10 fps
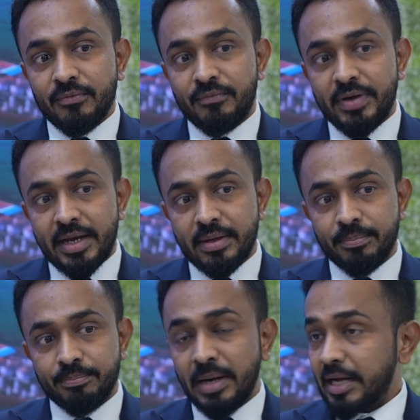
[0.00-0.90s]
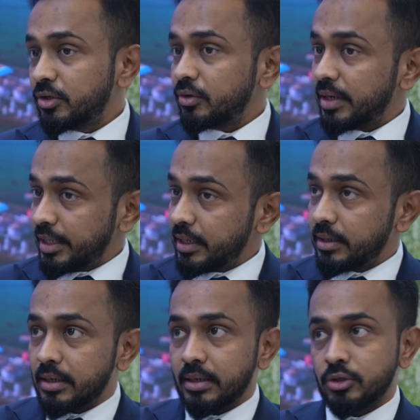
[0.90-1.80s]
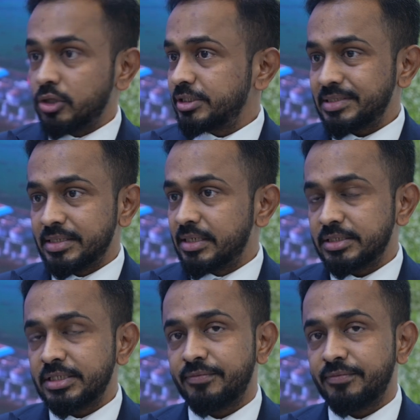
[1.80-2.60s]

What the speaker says: Where not just energy,